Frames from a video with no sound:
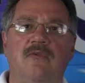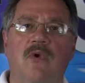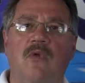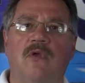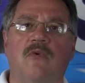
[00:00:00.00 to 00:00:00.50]
the
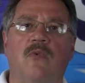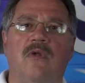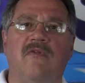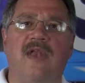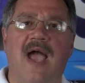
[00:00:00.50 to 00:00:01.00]
roller
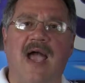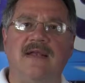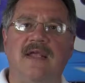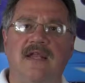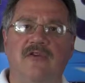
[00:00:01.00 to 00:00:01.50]
will
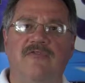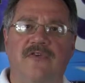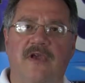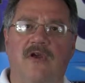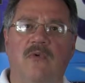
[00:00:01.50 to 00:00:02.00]
not
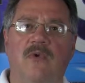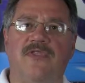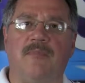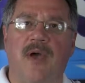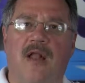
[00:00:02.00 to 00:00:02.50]
interfere with
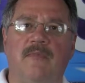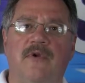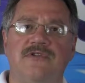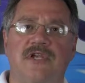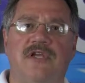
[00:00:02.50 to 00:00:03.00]
the
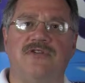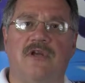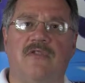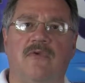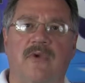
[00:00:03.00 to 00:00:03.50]

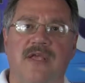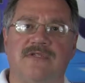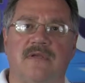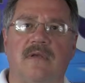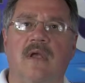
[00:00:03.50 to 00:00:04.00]
polymerization of the
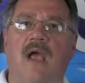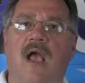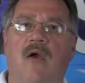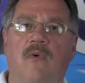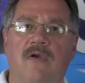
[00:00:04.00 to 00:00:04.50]
resin.
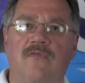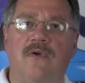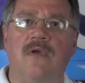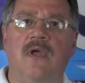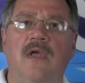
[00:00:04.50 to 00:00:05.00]

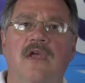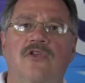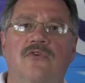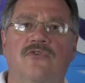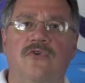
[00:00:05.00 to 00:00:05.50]
However,
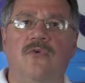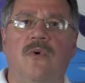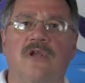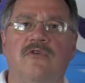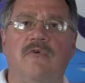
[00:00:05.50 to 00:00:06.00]
you do
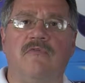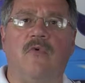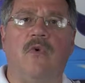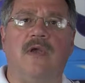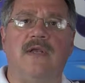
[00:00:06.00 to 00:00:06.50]
want to
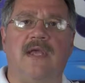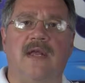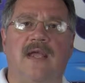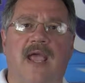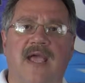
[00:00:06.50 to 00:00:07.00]
avoid
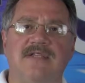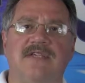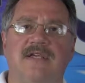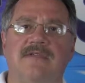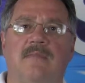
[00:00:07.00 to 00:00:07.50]
getting
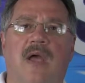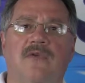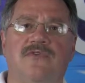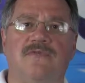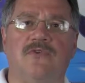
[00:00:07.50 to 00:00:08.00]
excess amounts of